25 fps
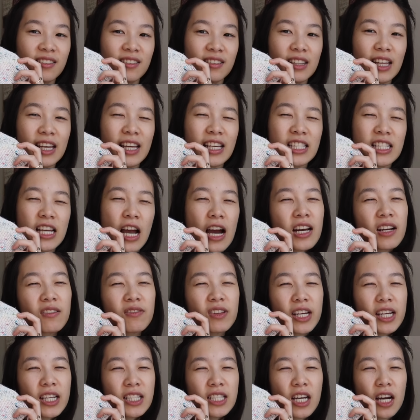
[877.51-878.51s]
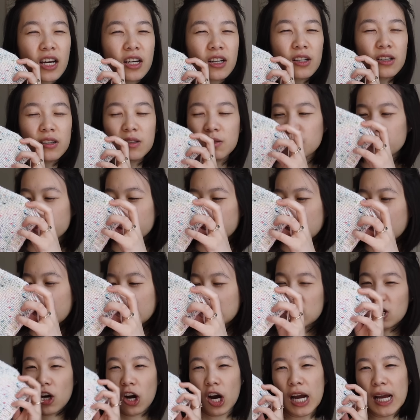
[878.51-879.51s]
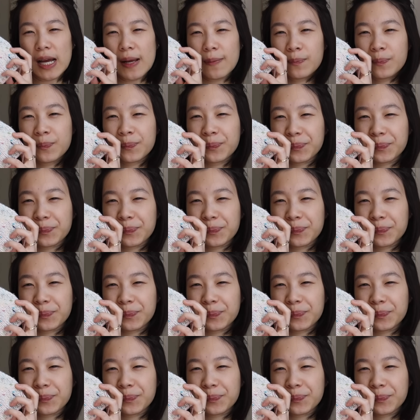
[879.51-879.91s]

Like it's kind of like a tunnel, but like not.